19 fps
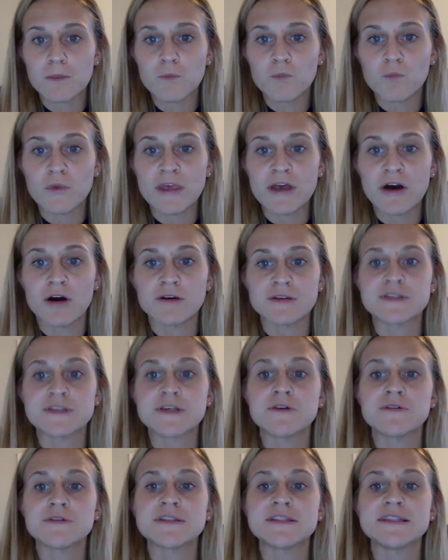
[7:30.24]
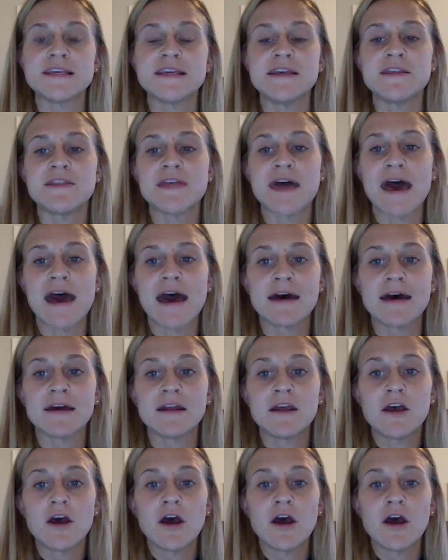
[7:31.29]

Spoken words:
we also see that